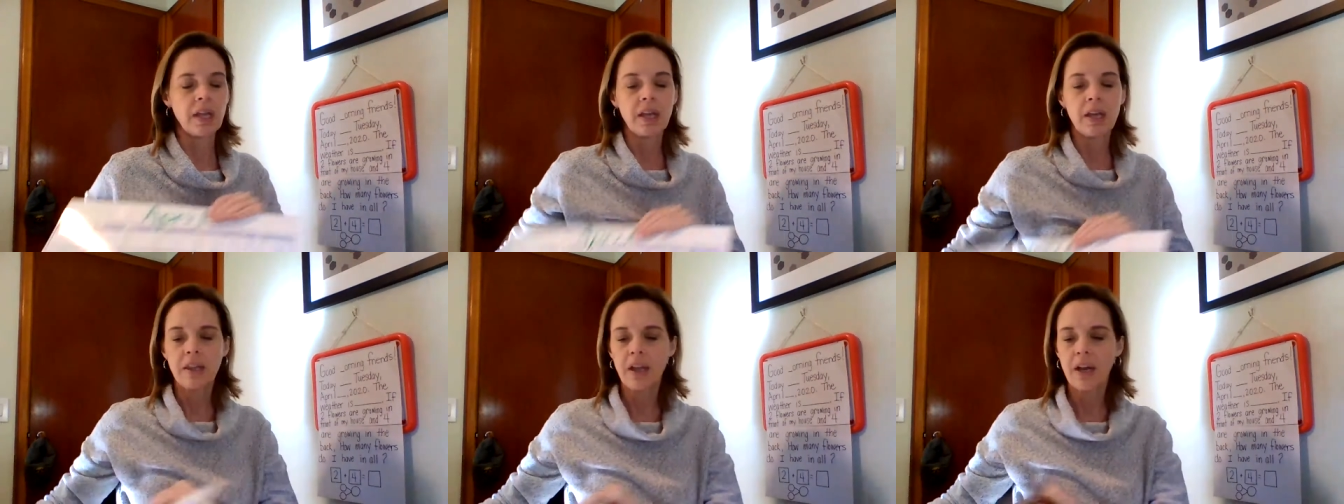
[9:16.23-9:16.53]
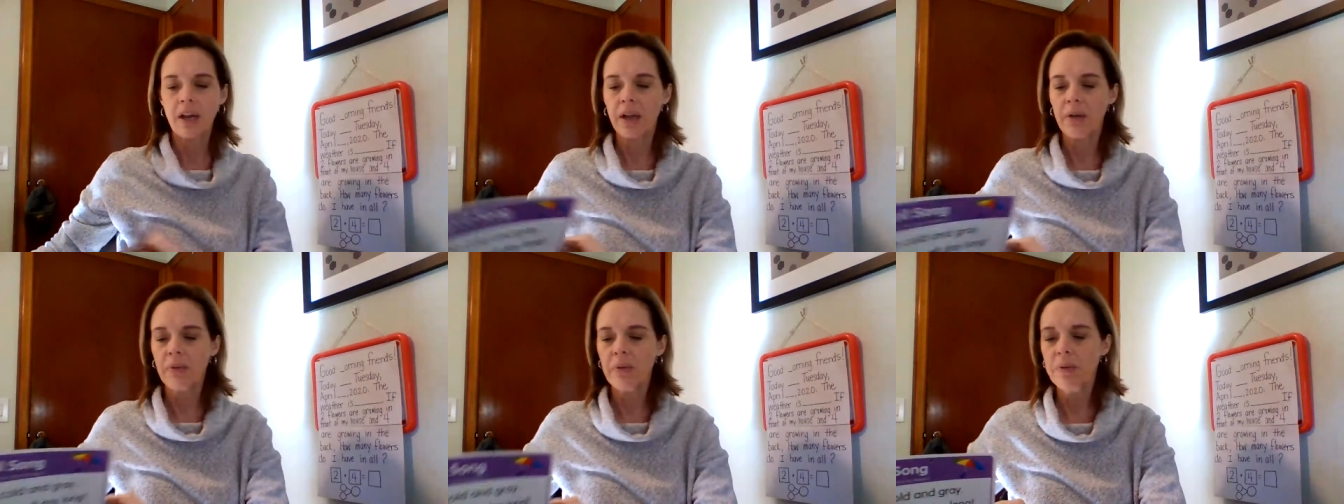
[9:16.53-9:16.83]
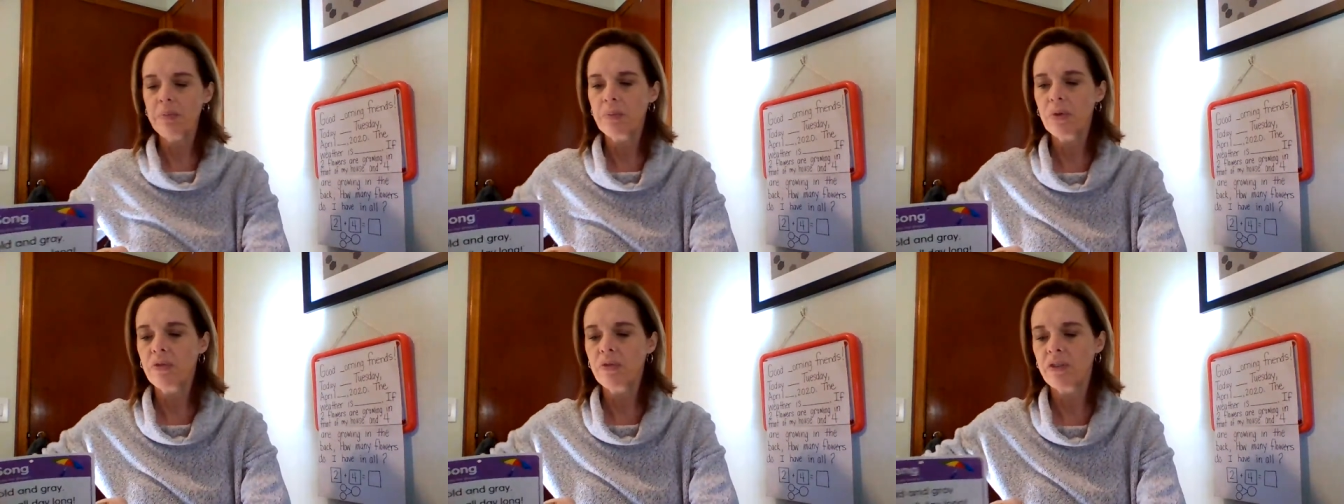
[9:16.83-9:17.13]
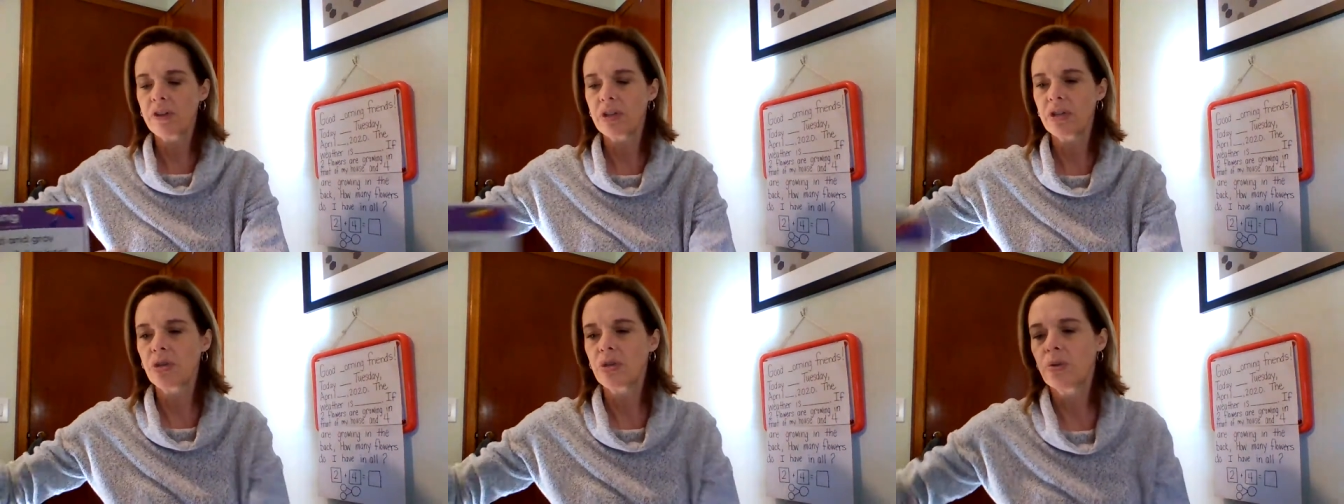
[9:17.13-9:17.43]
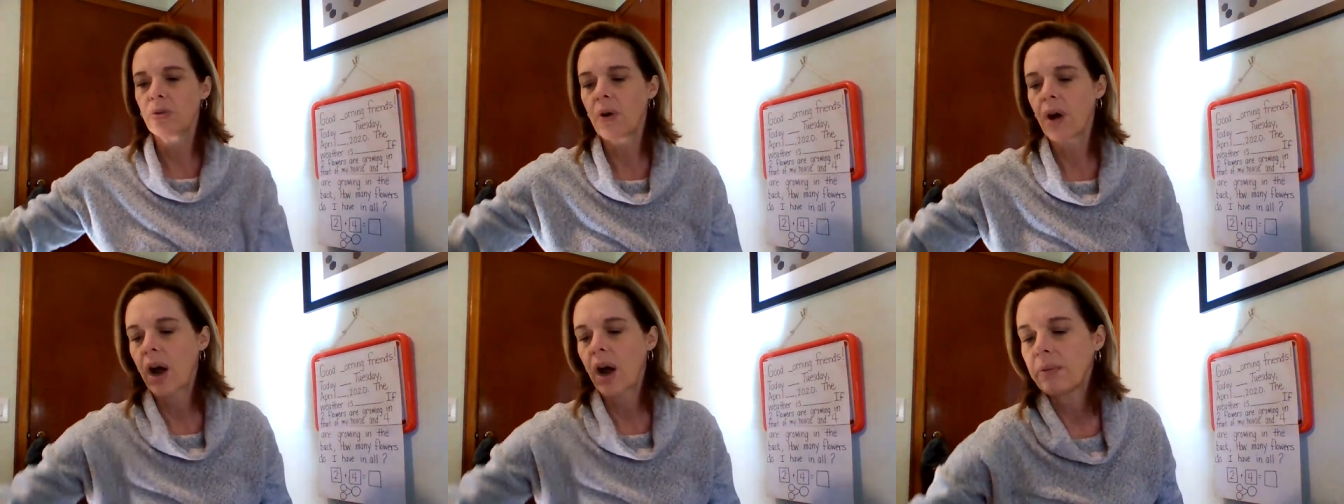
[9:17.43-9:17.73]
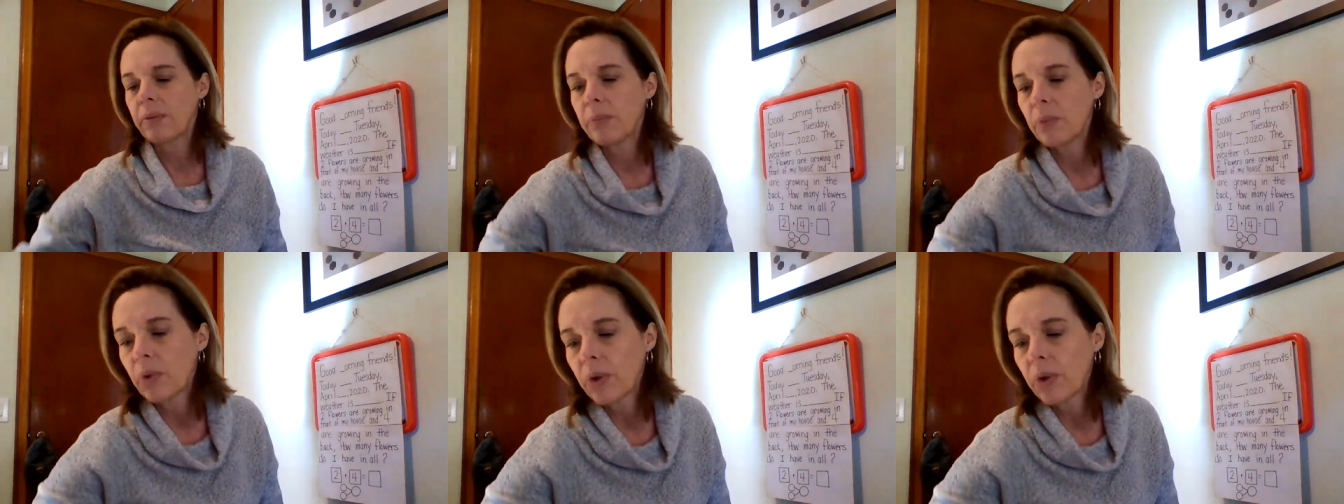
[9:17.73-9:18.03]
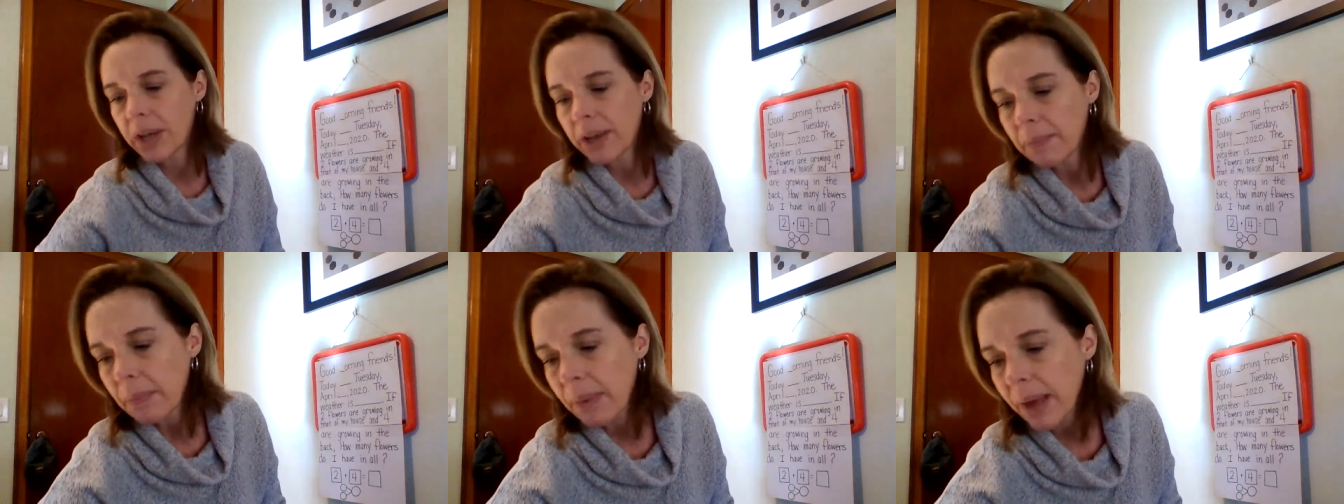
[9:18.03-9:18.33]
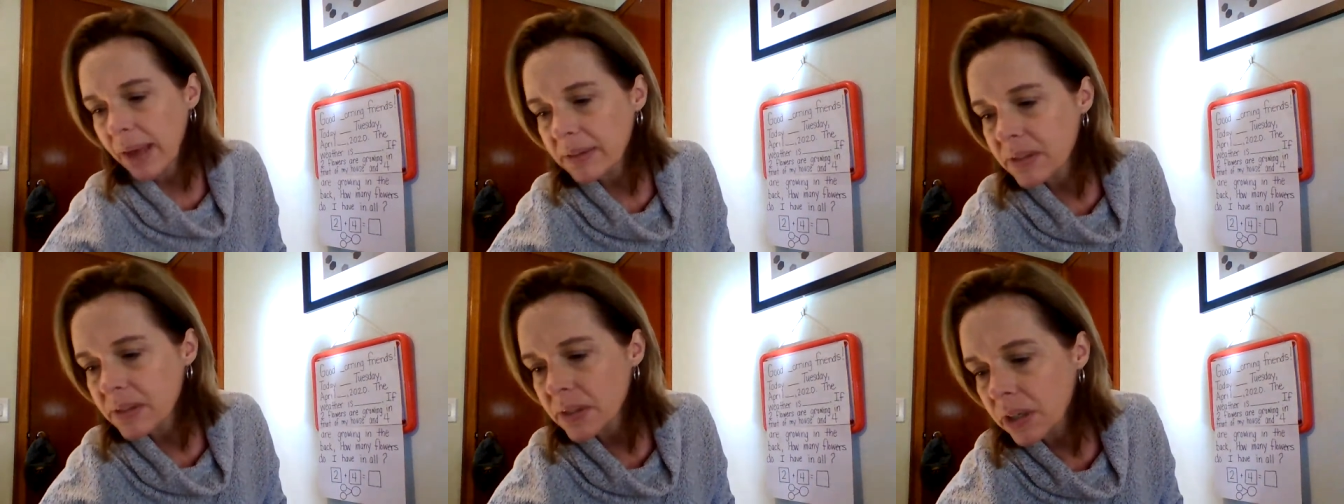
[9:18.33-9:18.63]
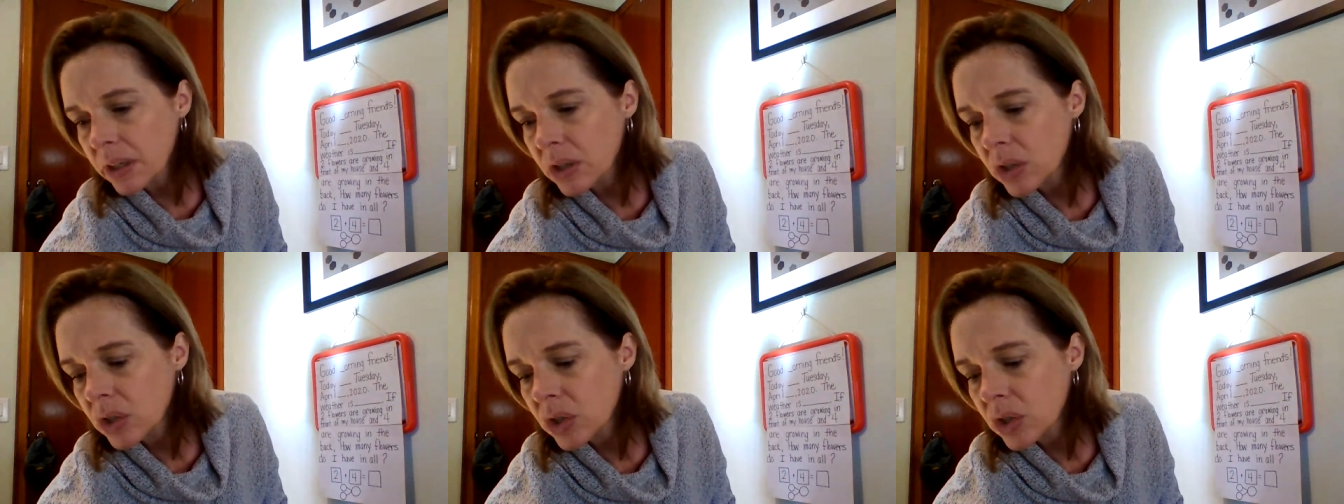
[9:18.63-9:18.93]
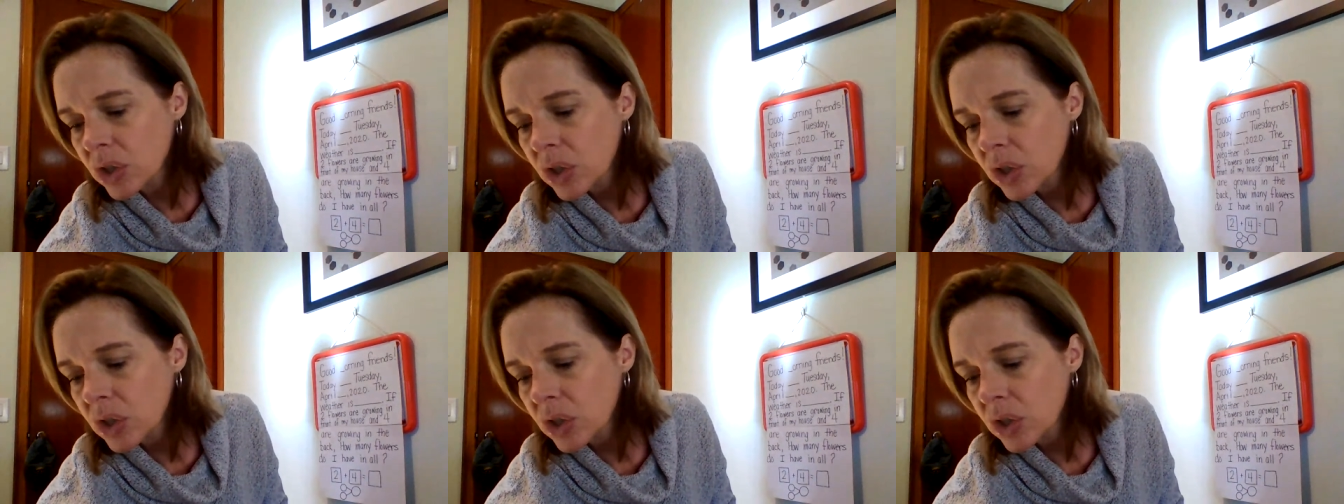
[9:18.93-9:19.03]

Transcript: Then I would move into our morning message.